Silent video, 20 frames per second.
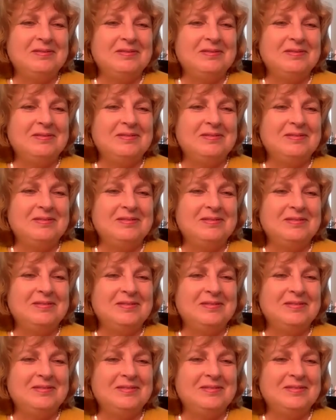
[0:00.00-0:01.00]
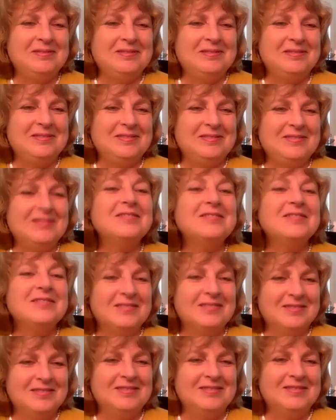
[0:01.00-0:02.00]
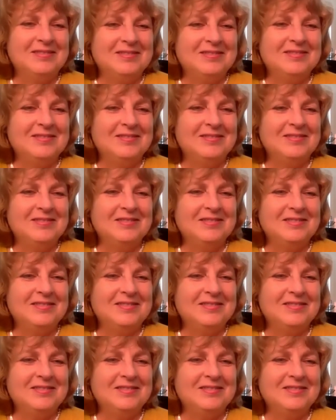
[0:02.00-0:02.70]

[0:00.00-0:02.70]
(not speaking)